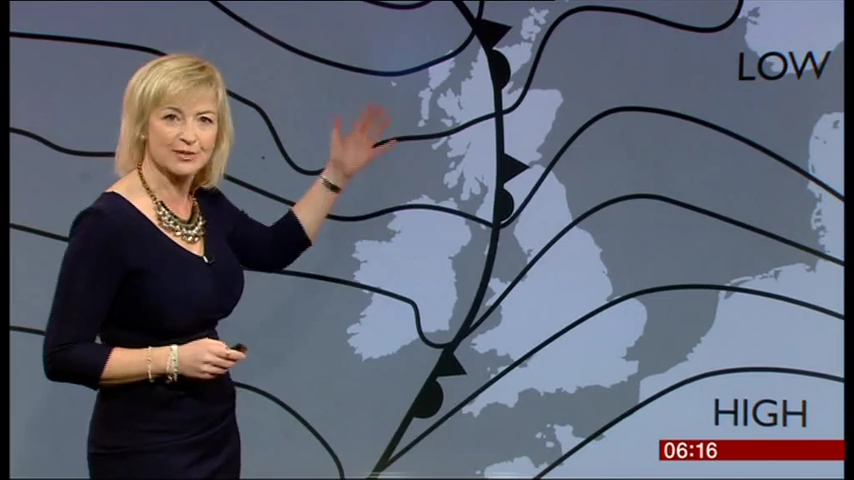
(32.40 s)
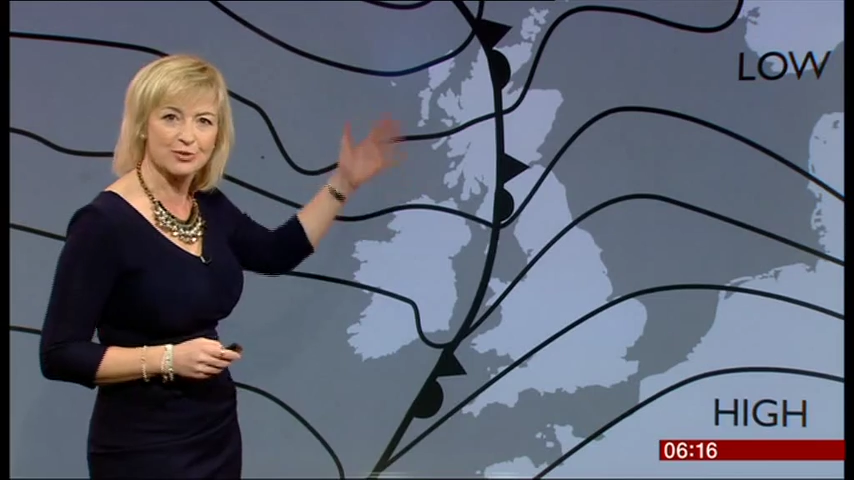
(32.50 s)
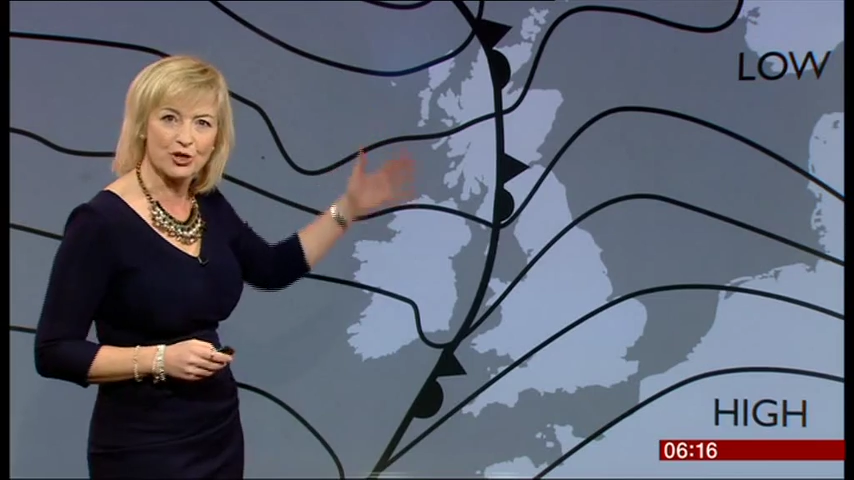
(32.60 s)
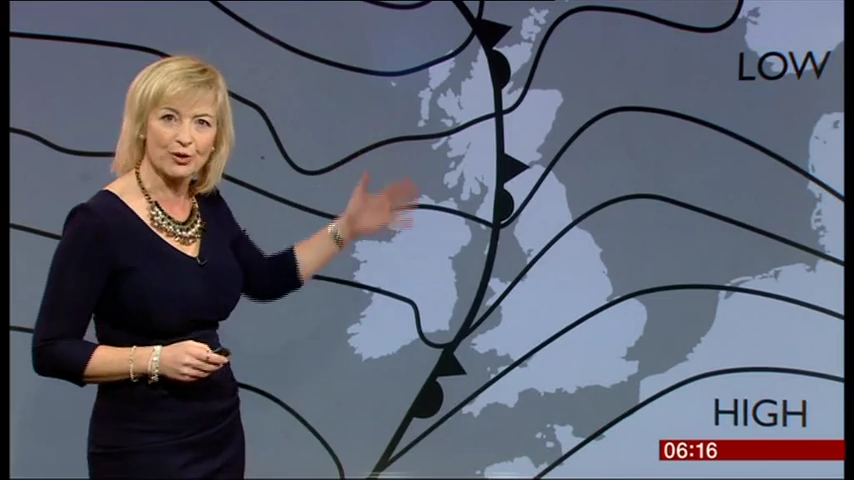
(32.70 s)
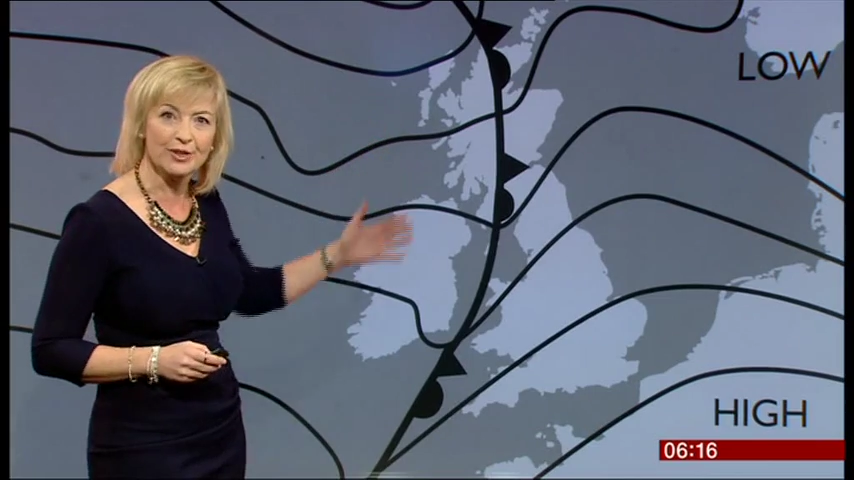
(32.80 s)
he would
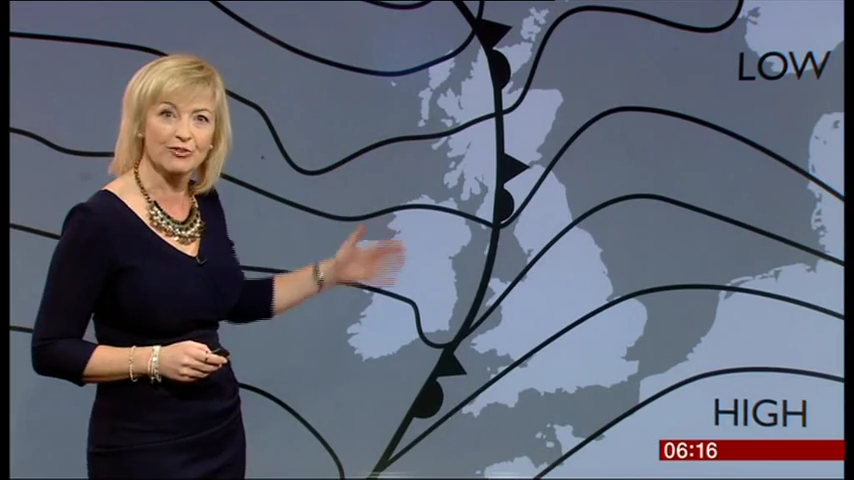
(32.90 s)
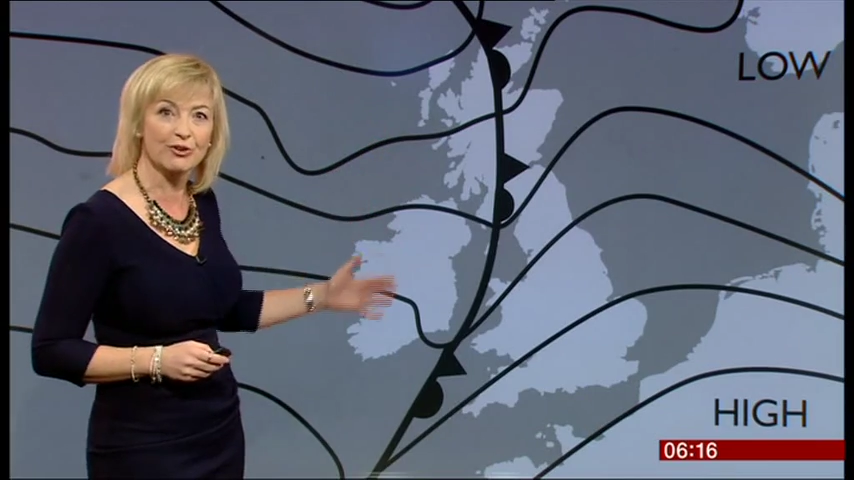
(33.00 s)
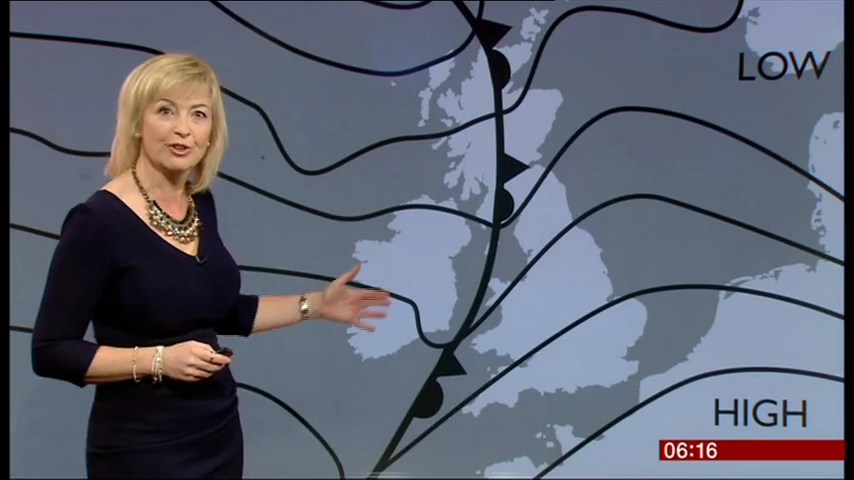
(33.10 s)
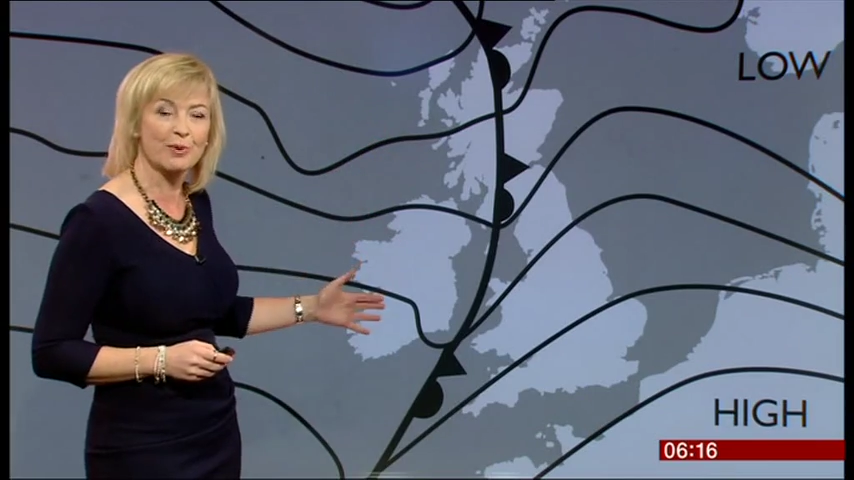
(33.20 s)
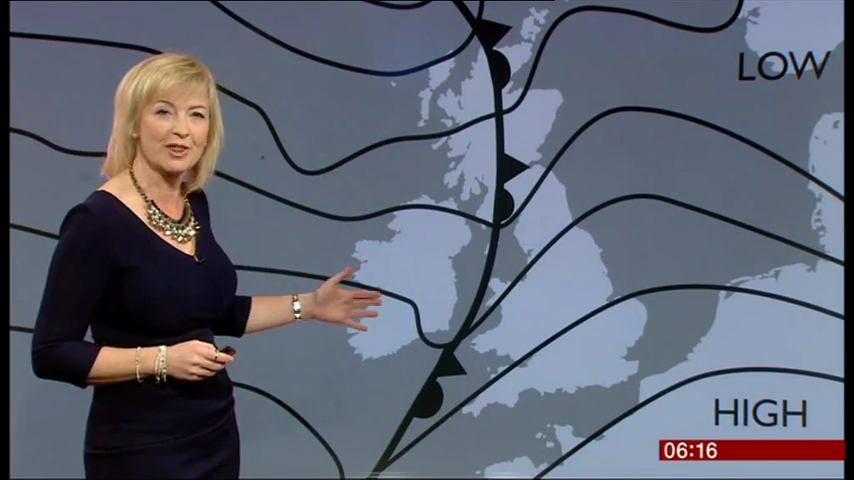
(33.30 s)
draw
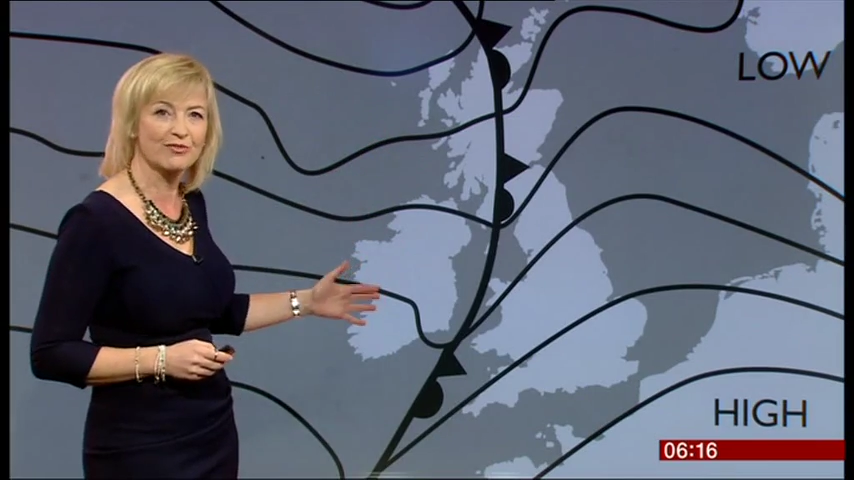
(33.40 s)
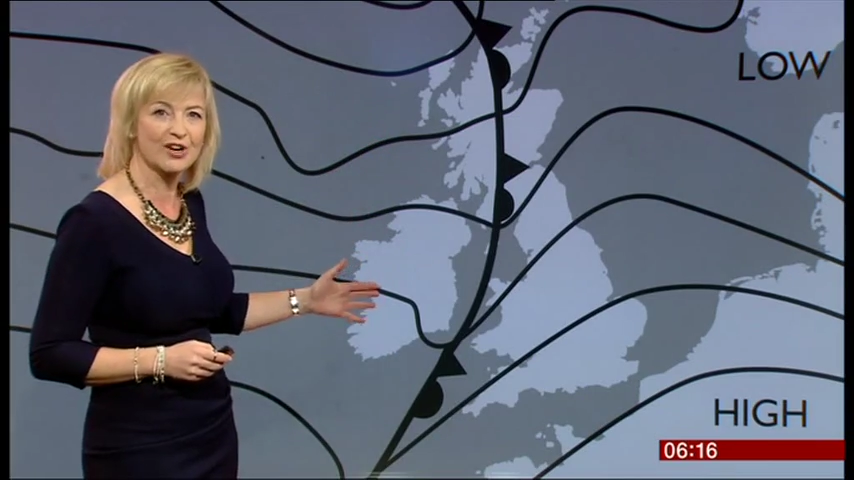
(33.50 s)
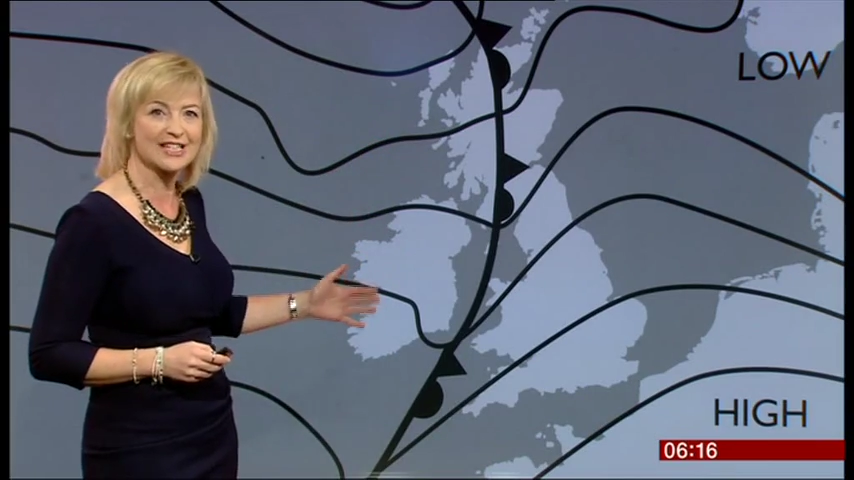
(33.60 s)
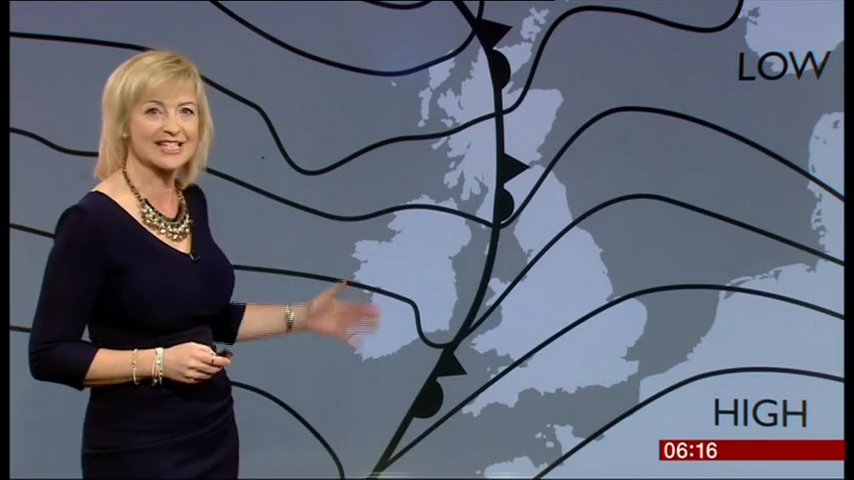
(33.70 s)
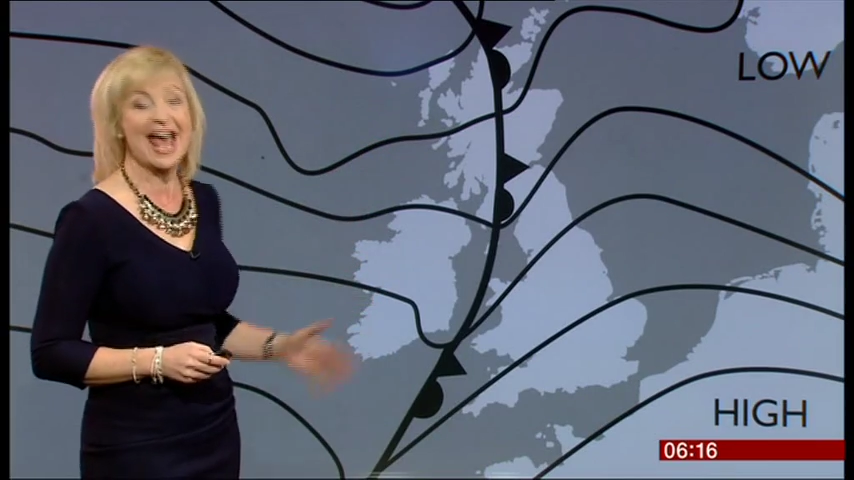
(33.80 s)
in the weather
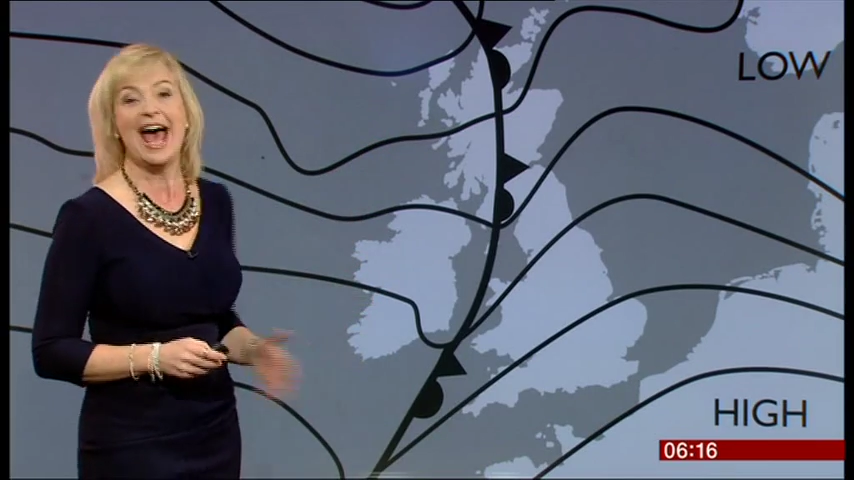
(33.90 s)
fronts,